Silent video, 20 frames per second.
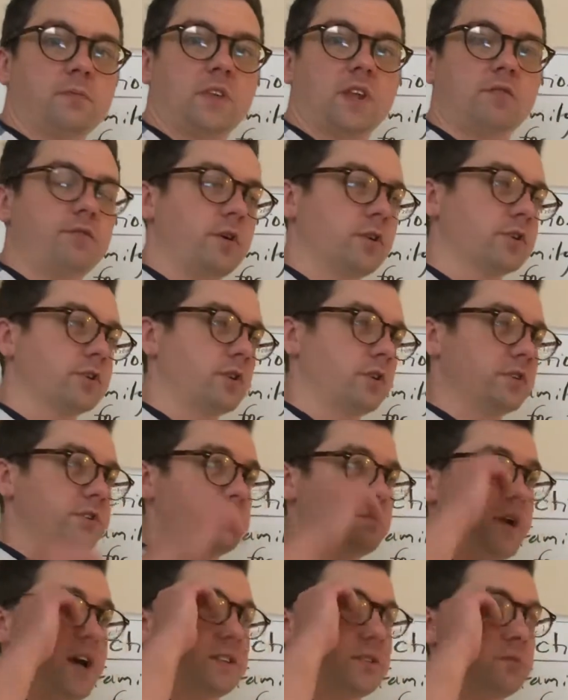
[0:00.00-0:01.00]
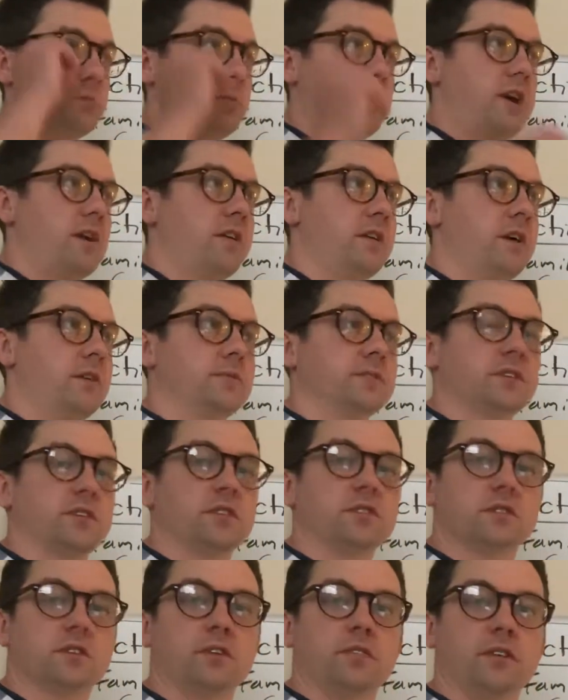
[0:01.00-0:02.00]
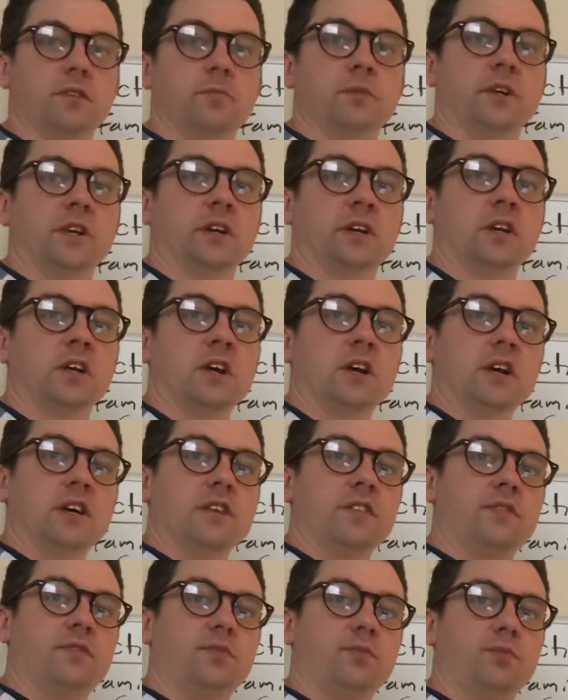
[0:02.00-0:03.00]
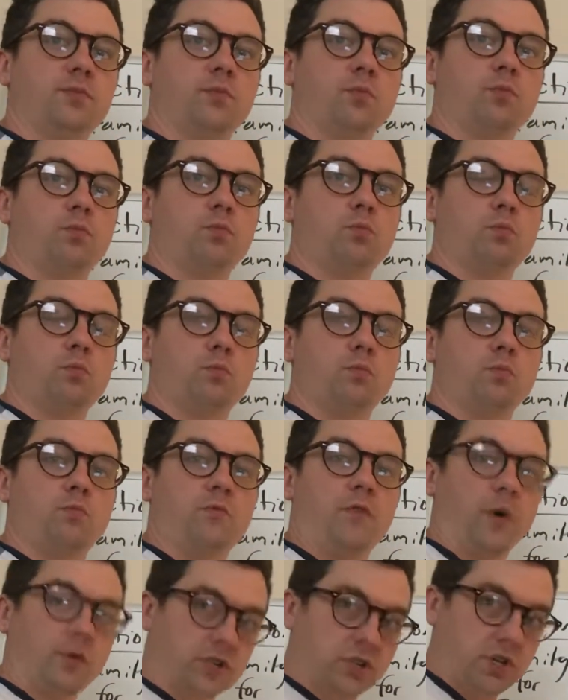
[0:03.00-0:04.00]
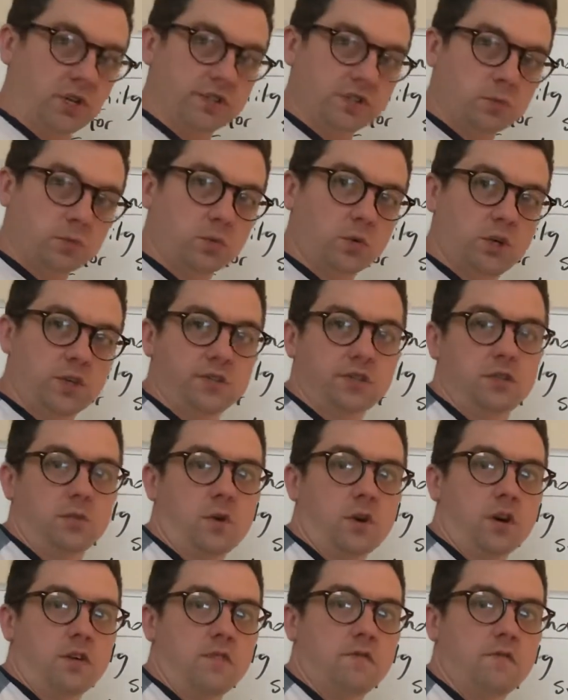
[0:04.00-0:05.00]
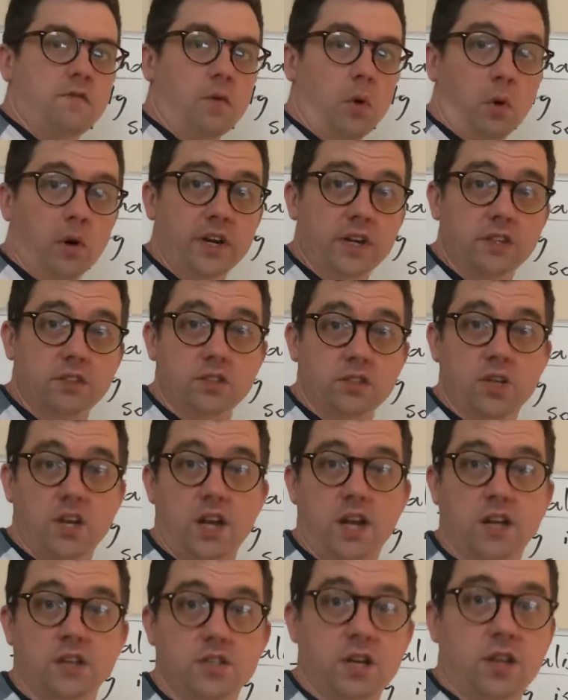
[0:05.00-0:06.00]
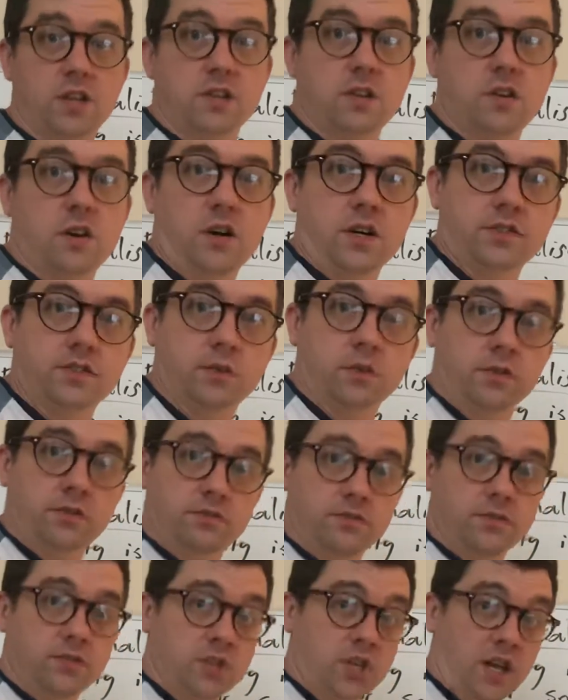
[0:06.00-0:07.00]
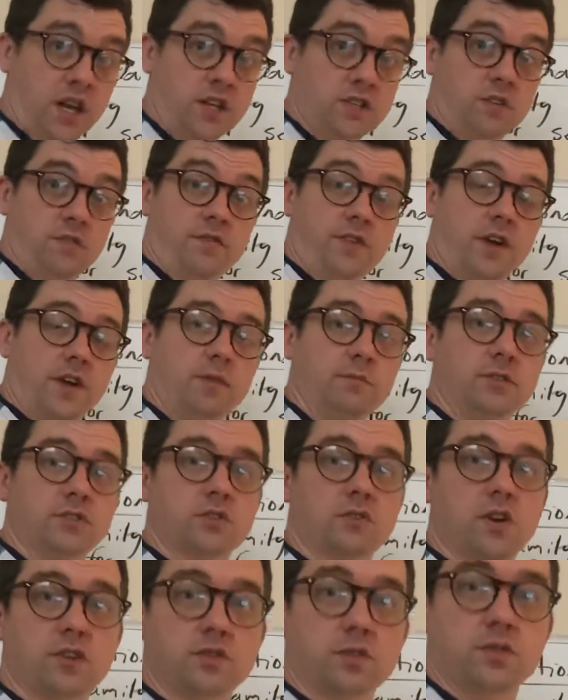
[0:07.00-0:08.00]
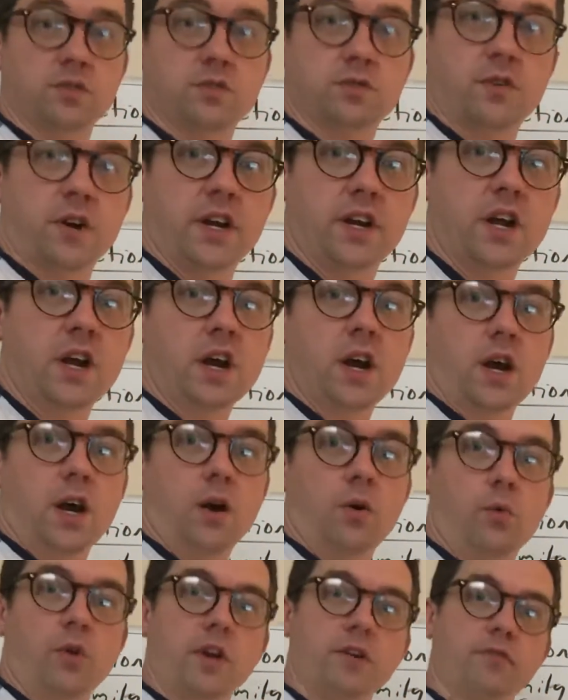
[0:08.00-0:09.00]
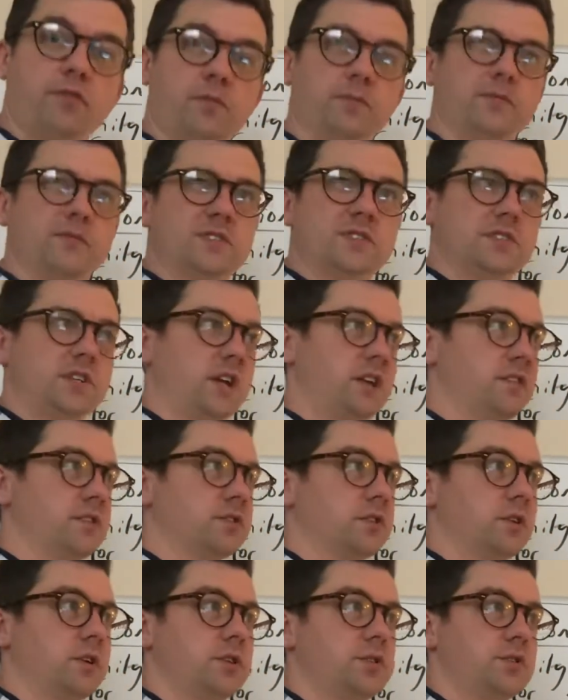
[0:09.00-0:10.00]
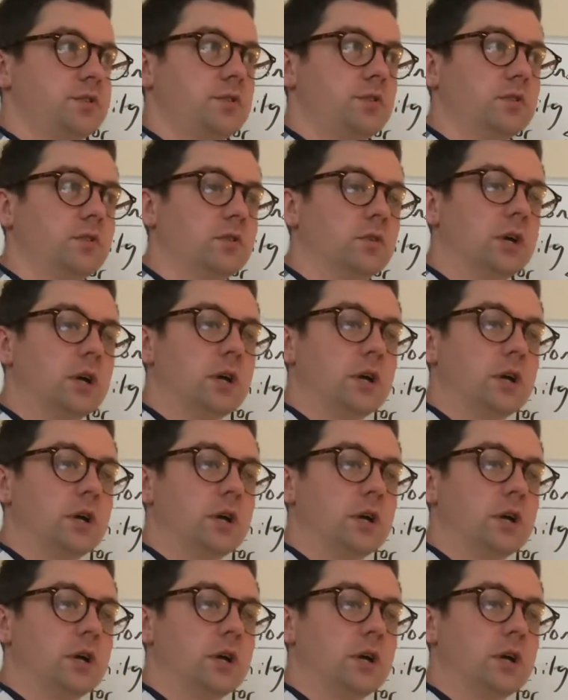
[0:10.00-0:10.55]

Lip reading: functionalism as a paradigm is conservative, meaning functionalists want to avoid change at any cost. So even change in family structures, right, away from, say, the traditional,